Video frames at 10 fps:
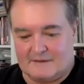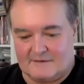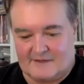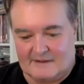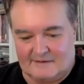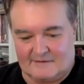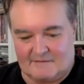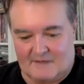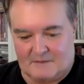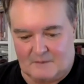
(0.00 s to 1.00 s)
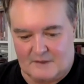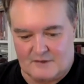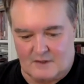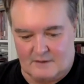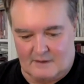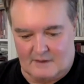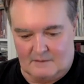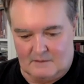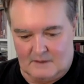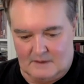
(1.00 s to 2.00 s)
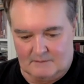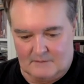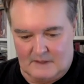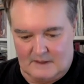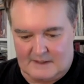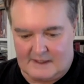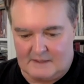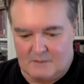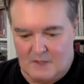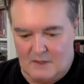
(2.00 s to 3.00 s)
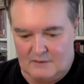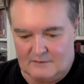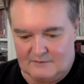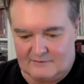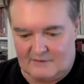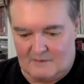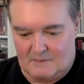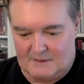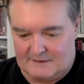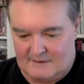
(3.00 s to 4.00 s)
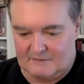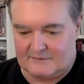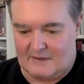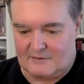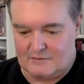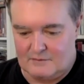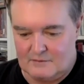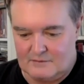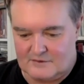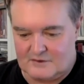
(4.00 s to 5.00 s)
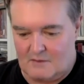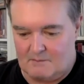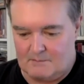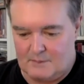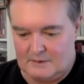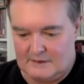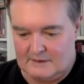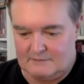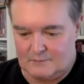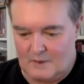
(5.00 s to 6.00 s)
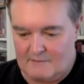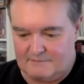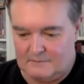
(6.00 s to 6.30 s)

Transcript: looking at the set list of that Greek show, though, King and Bones, Beat the Devil's Tattoo, Stop, Berlin,